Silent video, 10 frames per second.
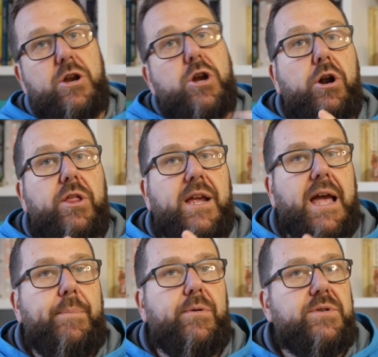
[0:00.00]
go to the
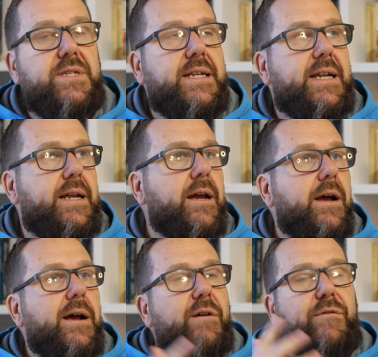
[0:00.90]
capital city
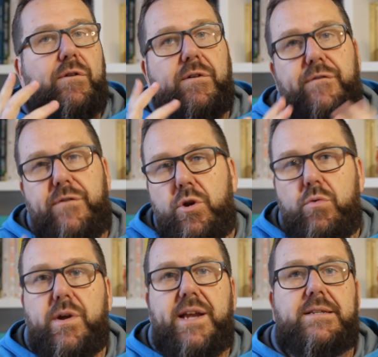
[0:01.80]
for a few
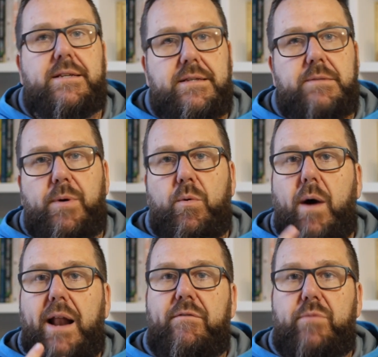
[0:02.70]
reasons, but
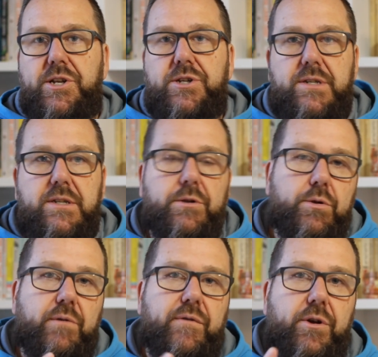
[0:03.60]
one of which is to
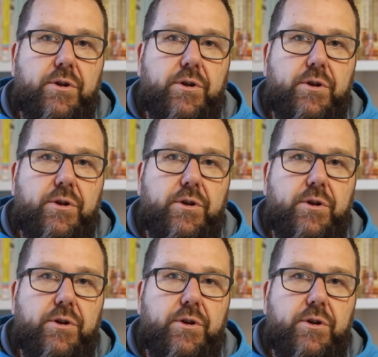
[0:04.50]
look for